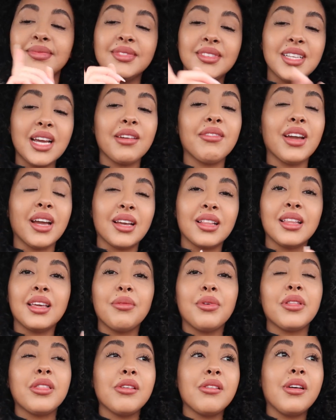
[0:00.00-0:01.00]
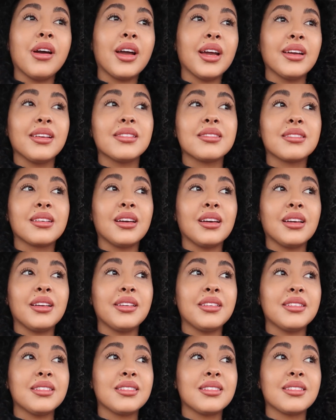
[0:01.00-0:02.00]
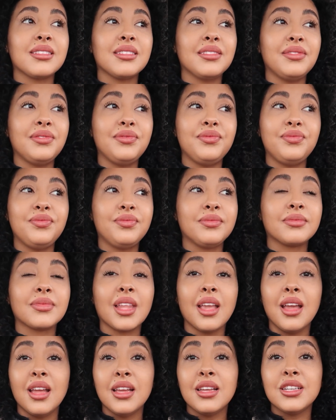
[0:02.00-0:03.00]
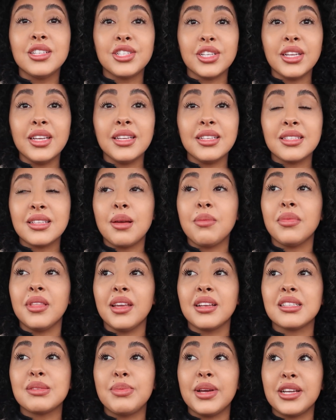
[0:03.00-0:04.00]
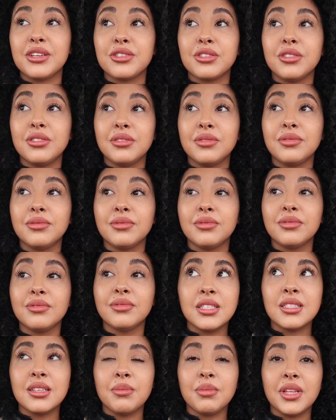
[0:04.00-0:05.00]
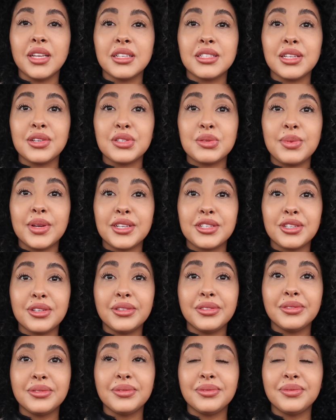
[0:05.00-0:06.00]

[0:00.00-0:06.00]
directly with you guys, because she is something special. She is something so special.